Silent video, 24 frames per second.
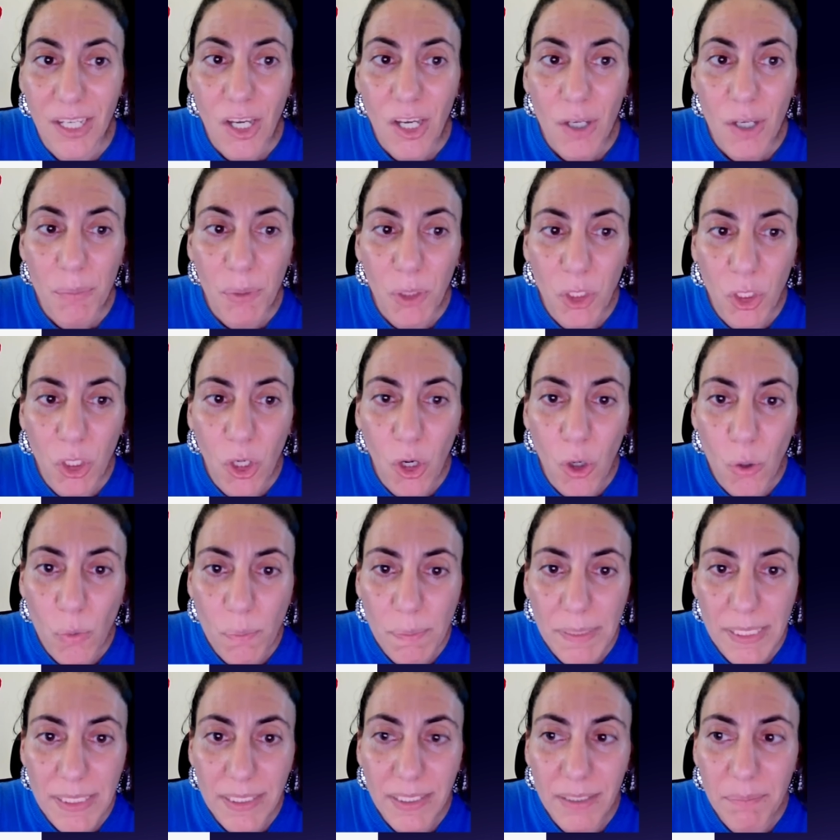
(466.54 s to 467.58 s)
But
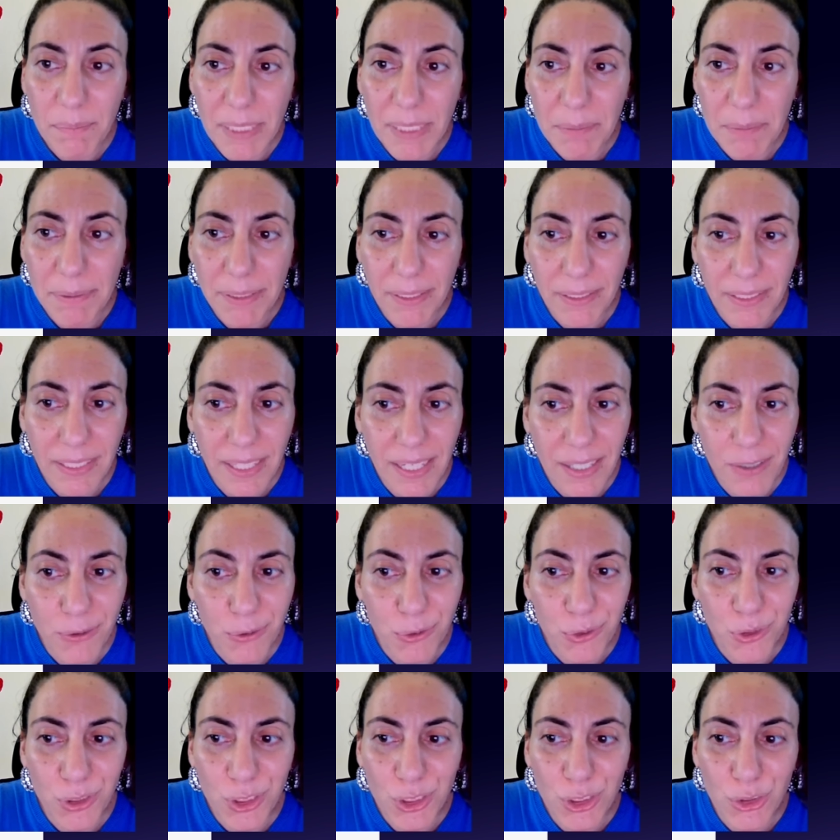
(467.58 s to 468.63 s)
opening a PayPal account
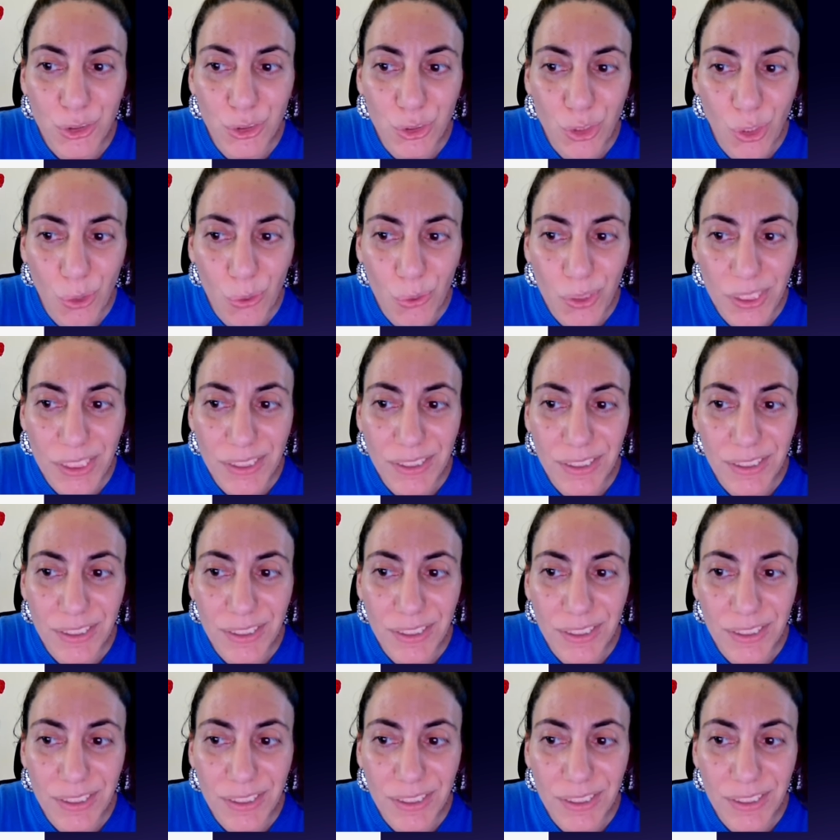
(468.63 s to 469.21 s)
is so easy.